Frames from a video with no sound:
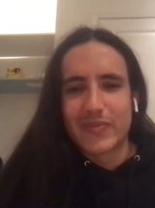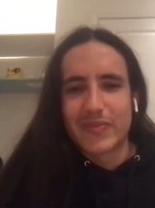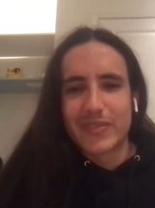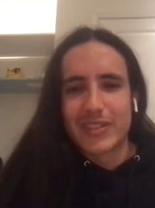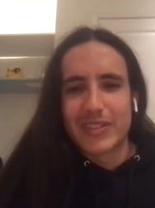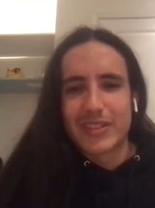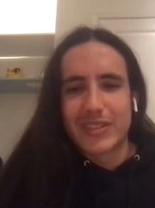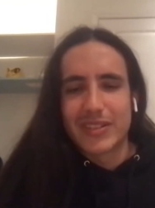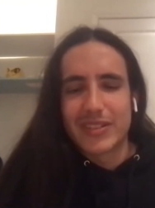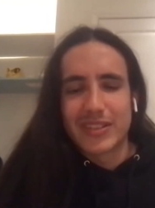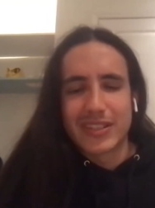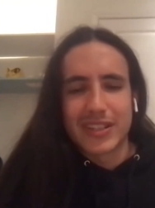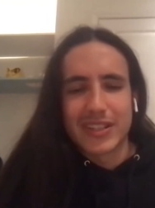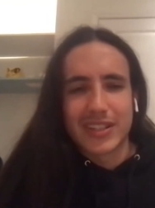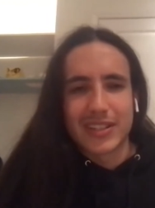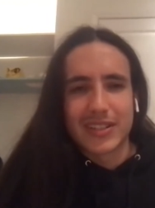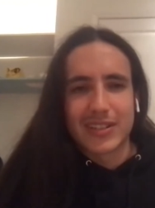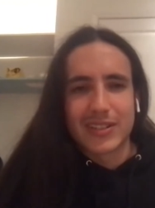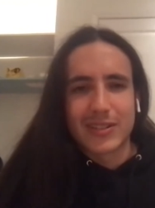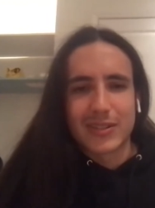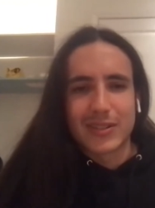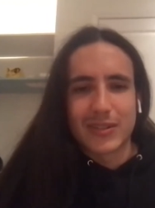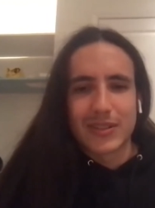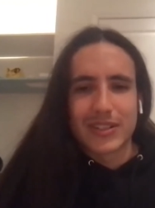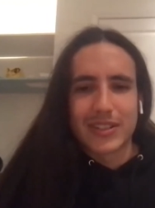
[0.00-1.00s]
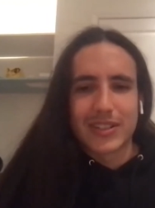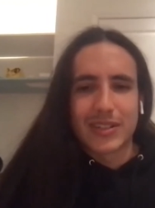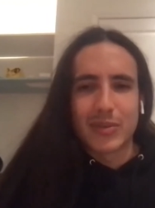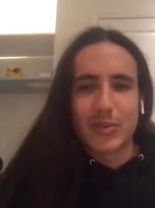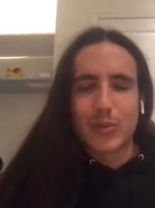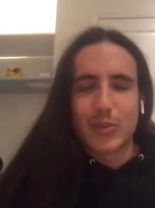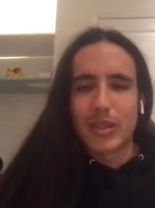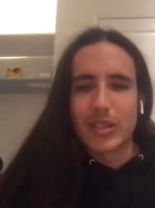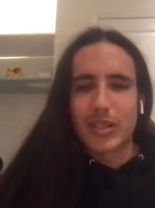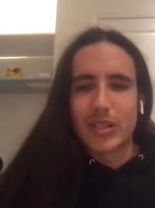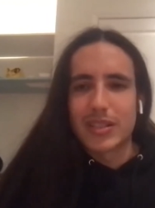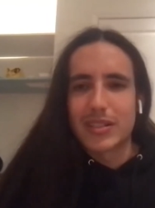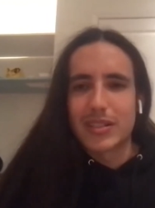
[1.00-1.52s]
still sharing the stories and
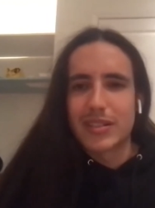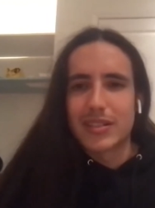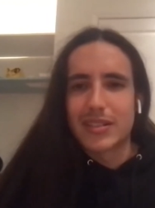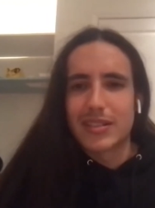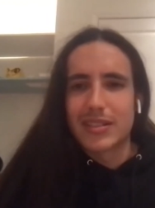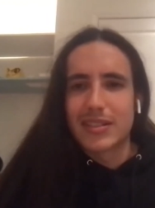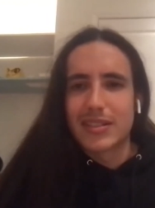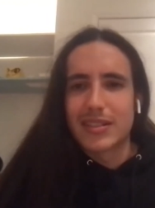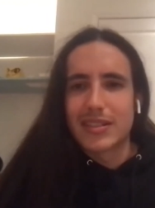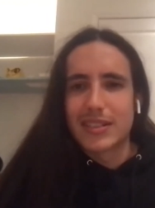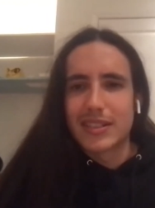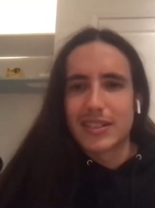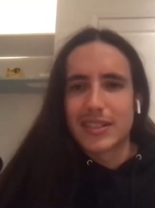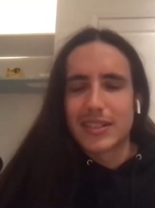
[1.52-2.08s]
the message.